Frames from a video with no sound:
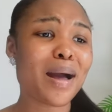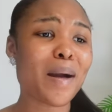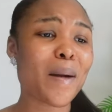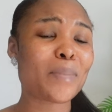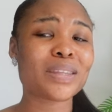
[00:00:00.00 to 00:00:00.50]

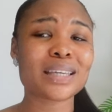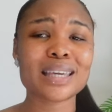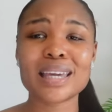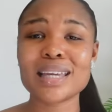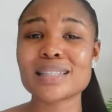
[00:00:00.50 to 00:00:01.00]
Um, the
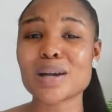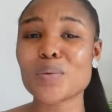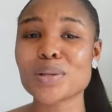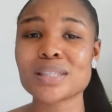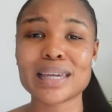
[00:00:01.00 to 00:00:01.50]
kids are
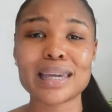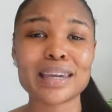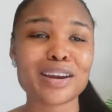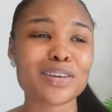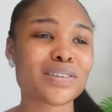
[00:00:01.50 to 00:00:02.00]
well taken
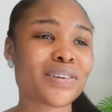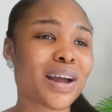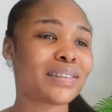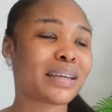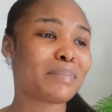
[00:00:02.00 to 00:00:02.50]
care of, they've
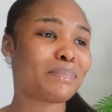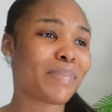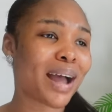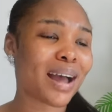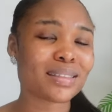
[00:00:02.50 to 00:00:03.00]
had their
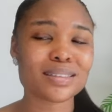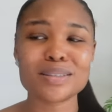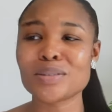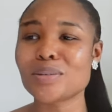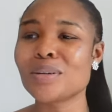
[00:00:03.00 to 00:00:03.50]
bath,
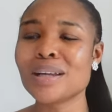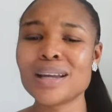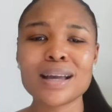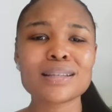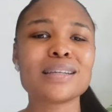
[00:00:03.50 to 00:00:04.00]
you know,
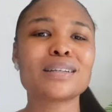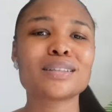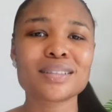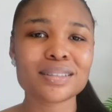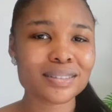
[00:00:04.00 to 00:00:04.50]

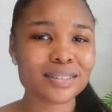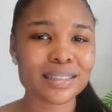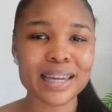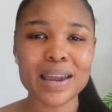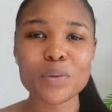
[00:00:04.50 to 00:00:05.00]
they're good,
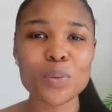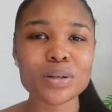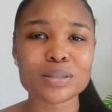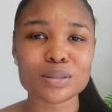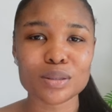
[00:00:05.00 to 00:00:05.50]
like
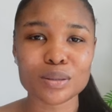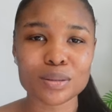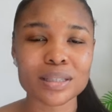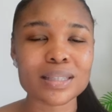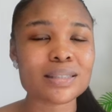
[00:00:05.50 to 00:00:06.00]
everyone is
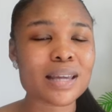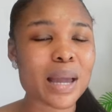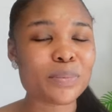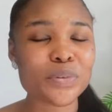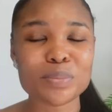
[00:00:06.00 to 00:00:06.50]
good. It's
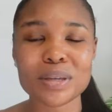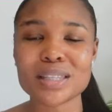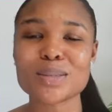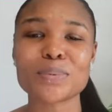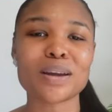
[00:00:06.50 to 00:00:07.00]
time for me
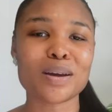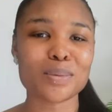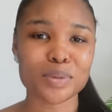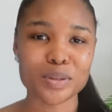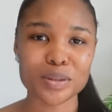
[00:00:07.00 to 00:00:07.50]
to
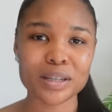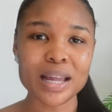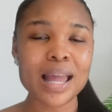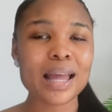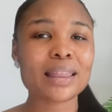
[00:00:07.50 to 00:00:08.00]
become good,
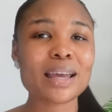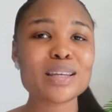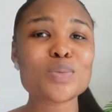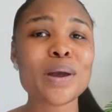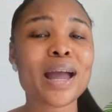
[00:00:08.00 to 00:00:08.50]
and that
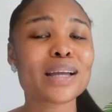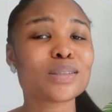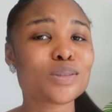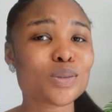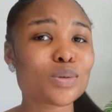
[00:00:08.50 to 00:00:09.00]
is why
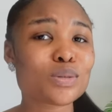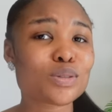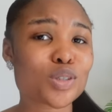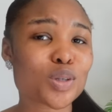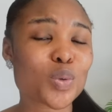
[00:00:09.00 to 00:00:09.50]
I don't
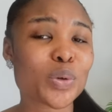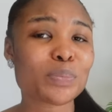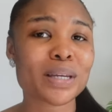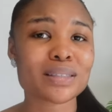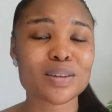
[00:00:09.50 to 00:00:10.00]
joke
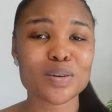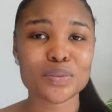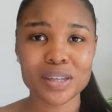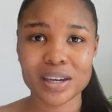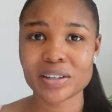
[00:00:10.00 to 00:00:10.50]
with my
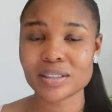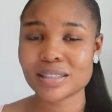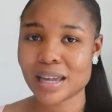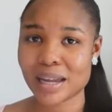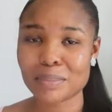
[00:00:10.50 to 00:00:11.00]
self-care
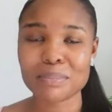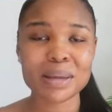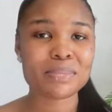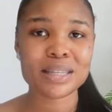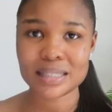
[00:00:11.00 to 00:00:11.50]
time, my
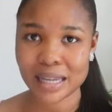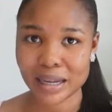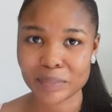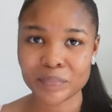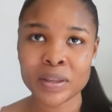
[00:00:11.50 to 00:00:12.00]
me
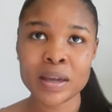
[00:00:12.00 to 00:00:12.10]
time.